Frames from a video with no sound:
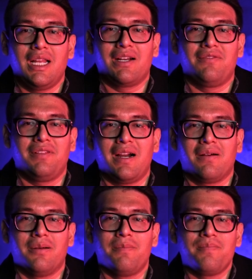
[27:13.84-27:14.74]
like a
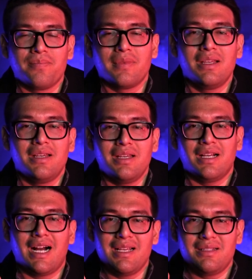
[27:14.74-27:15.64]
flower.
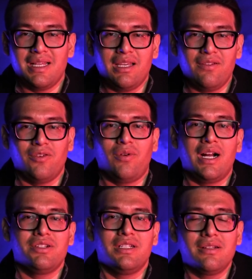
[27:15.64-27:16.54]
Guys, thank you for
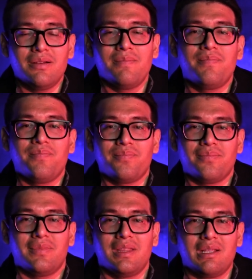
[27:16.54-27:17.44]
watching
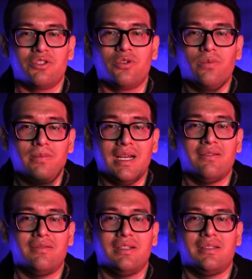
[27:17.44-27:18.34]
The Superman
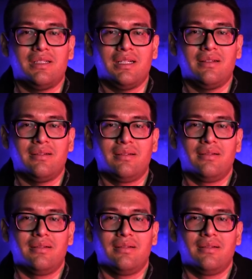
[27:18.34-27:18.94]
of Real Estate.